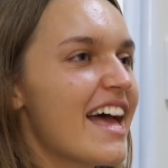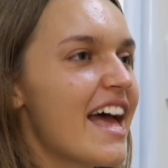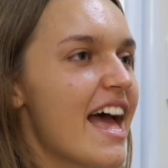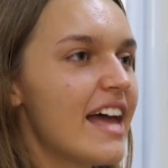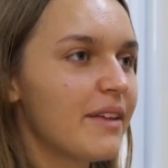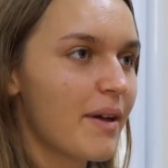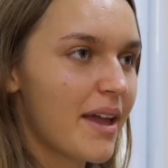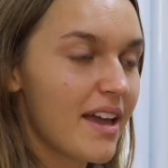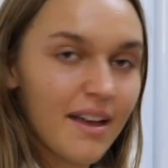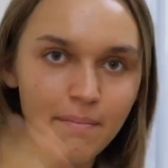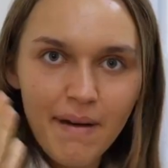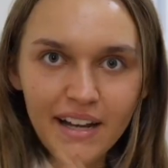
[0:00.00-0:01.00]
Anyway,
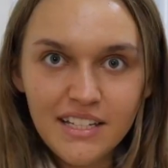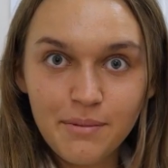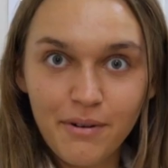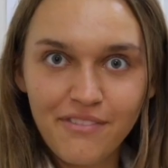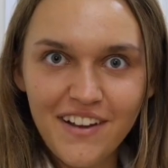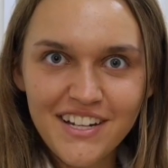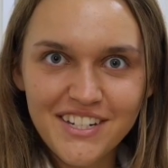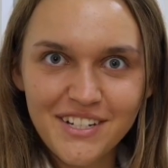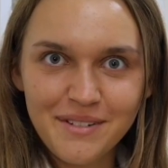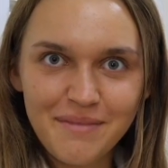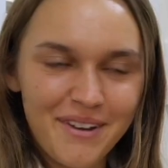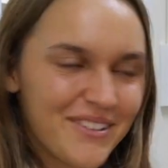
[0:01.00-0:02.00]
back to
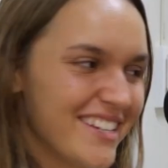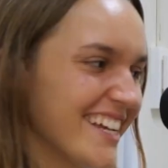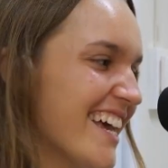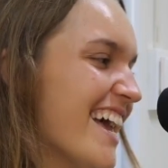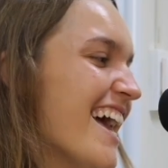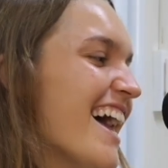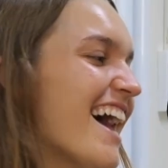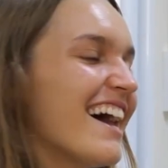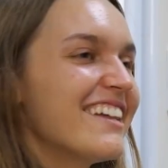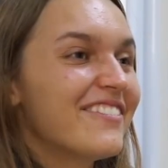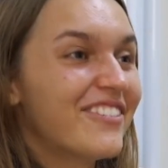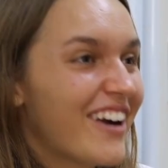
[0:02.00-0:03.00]
professional mode.
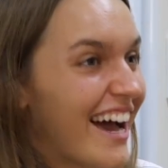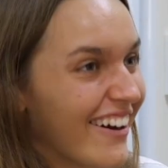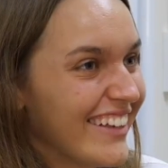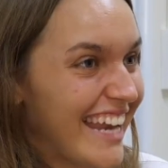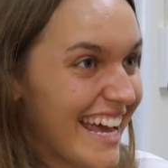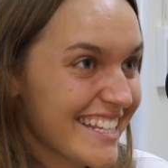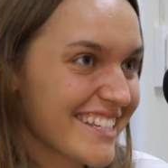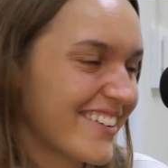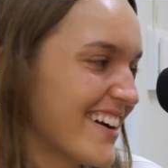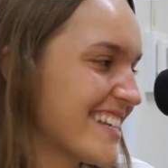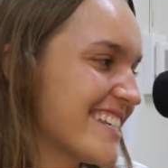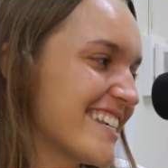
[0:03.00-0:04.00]
For our last
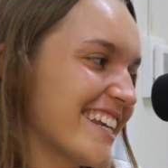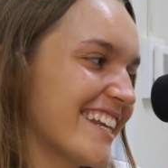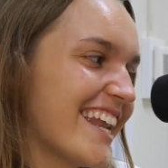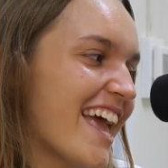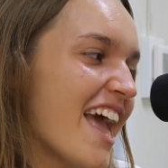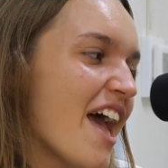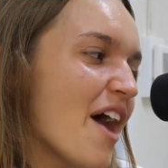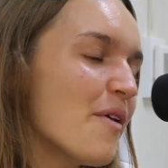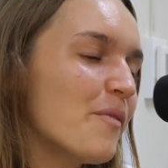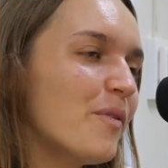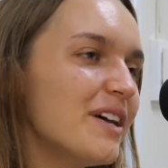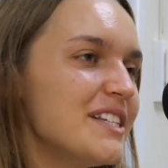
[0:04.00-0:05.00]
question,
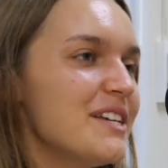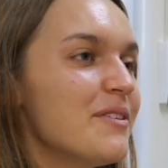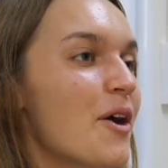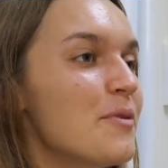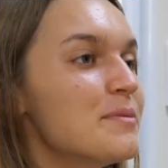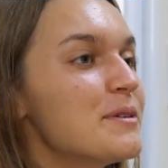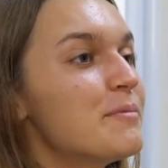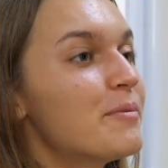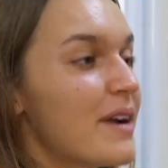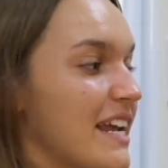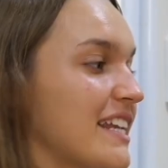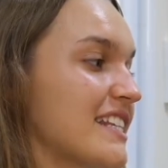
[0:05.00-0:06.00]
what do you hope to
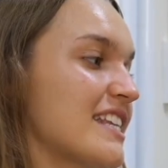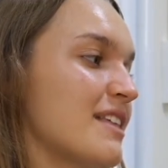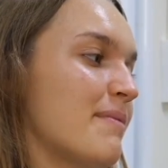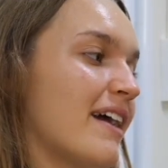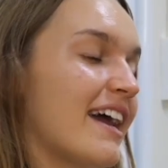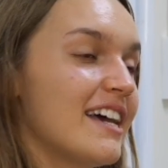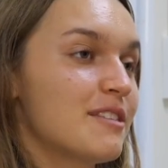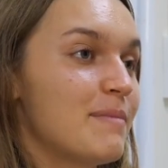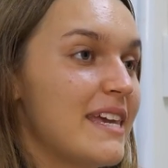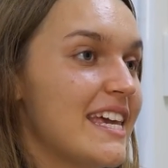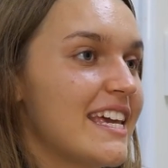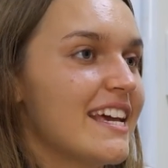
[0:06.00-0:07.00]
bring to the
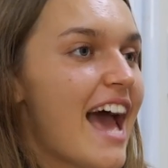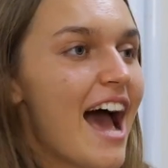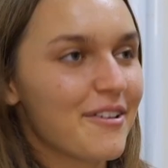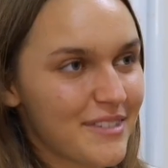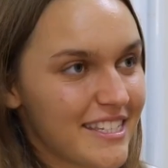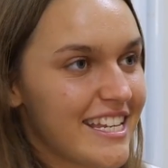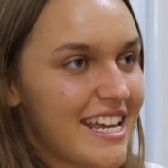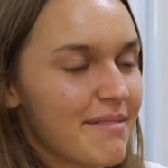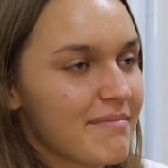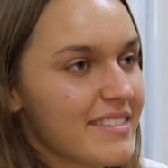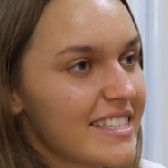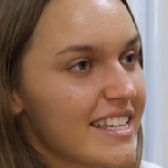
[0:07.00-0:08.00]
BISP house
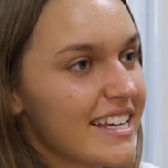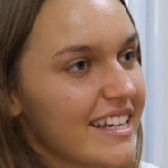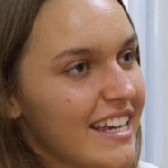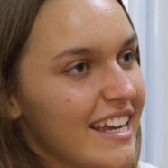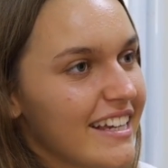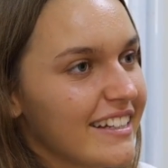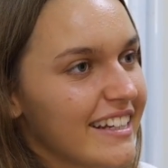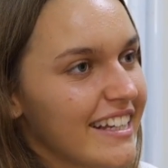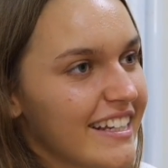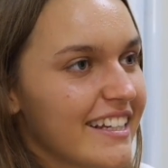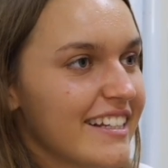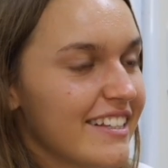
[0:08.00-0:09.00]
teams? In
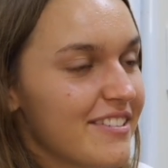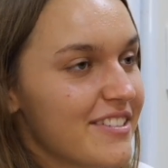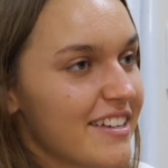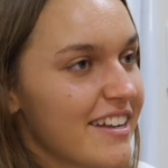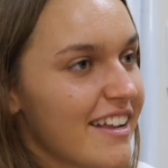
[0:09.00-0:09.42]
conclusion,